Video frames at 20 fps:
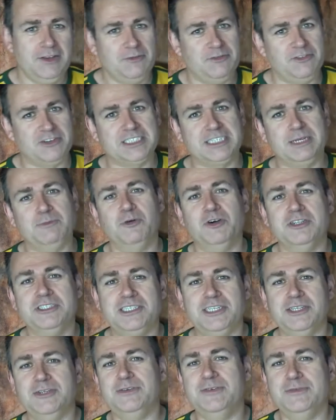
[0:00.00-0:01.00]
For someone
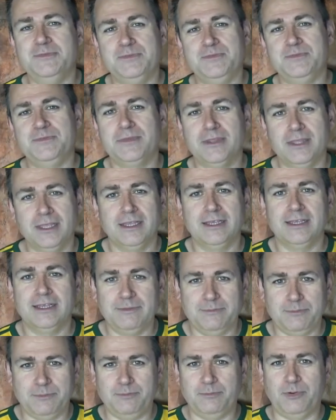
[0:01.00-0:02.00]
to
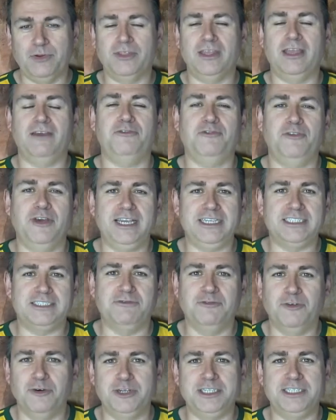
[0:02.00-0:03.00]
put their face,
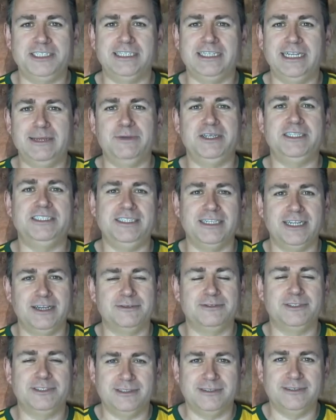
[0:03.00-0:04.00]
voice, and image, you know,